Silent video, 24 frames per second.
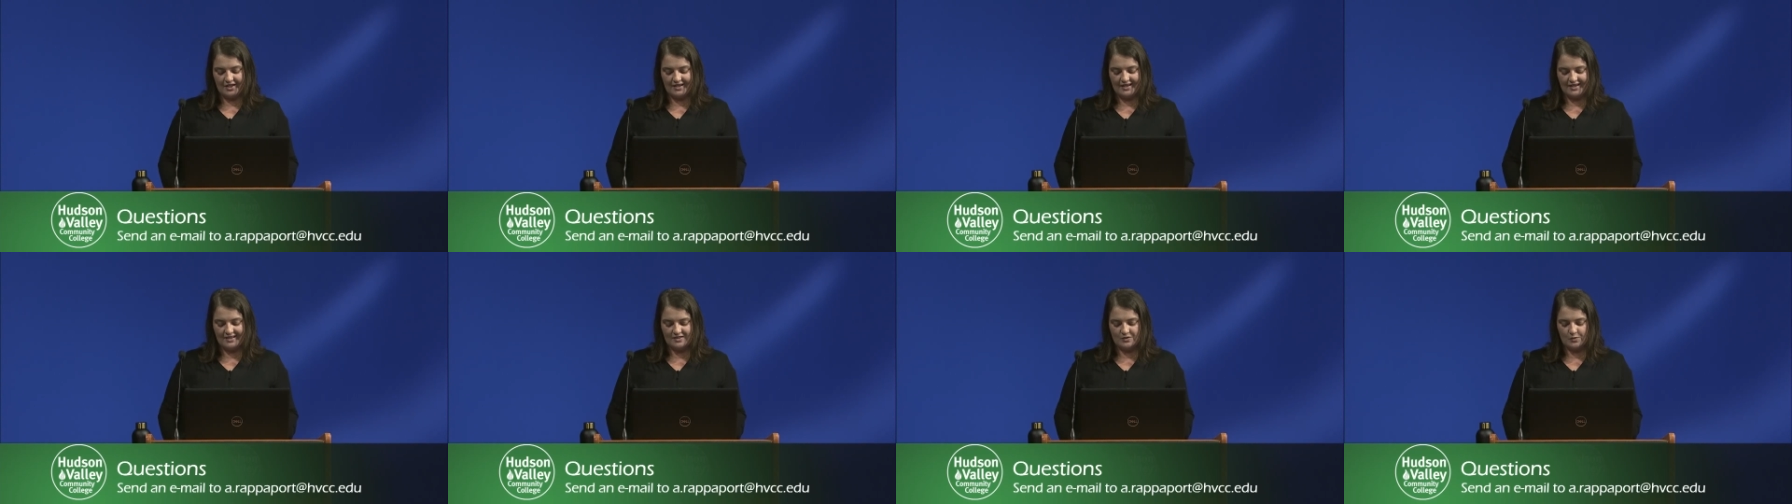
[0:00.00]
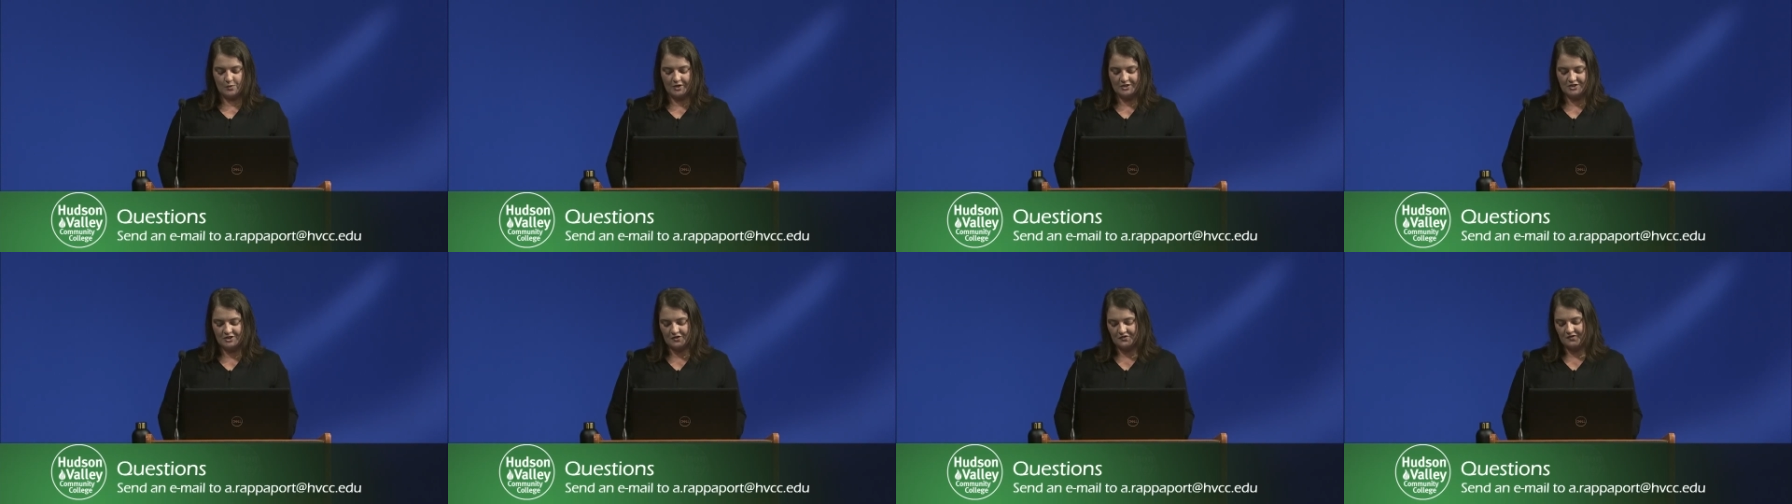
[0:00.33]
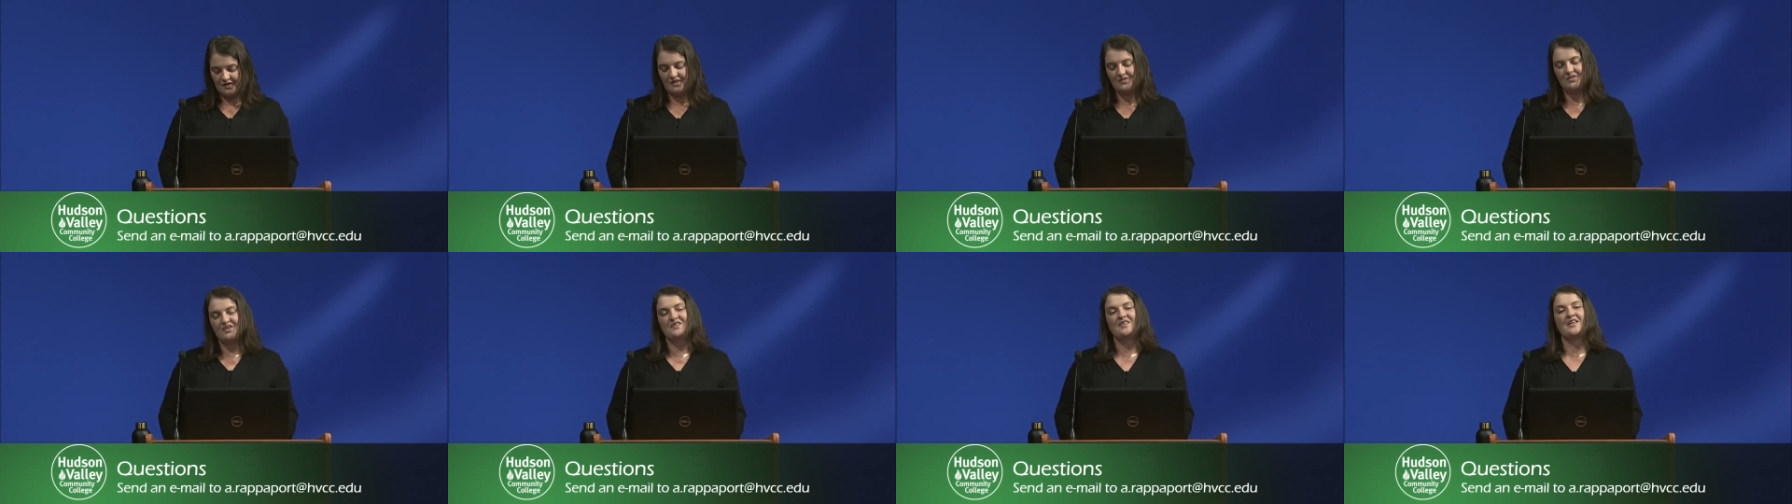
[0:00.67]
It's what's your
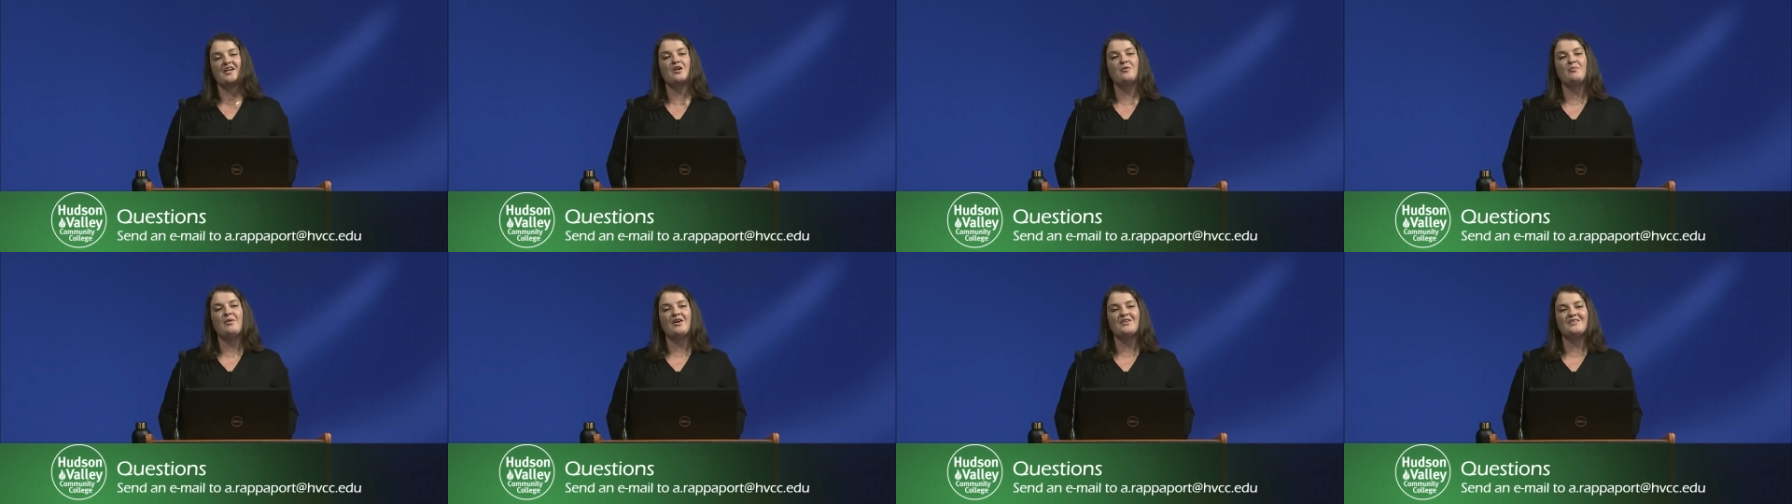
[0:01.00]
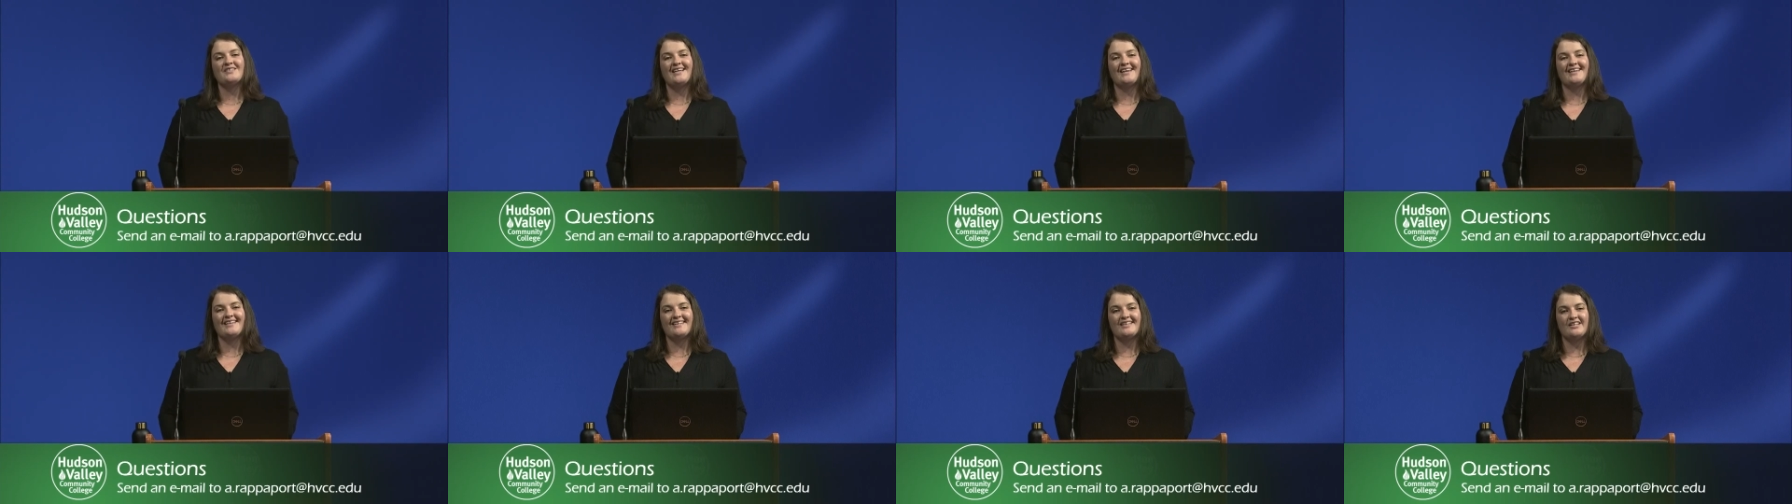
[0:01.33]
favorite thing about tiny